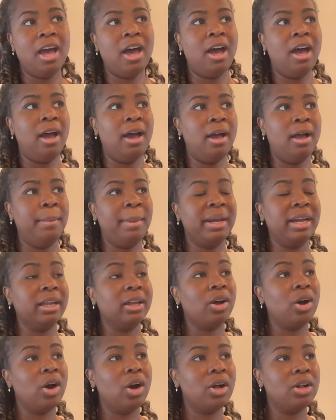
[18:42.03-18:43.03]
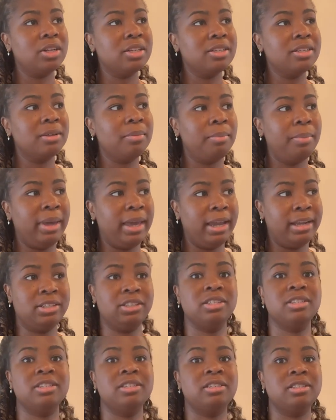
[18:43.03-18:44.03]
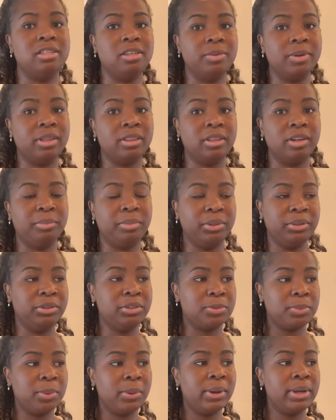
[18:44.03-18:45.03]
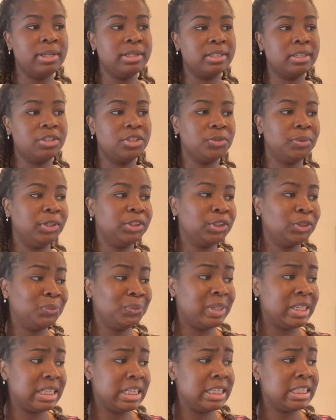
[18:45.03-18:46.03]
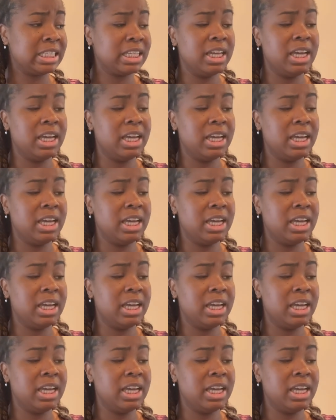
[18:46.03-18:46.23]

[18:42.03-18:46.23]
And I called the bank just to see what their bonus point situation was.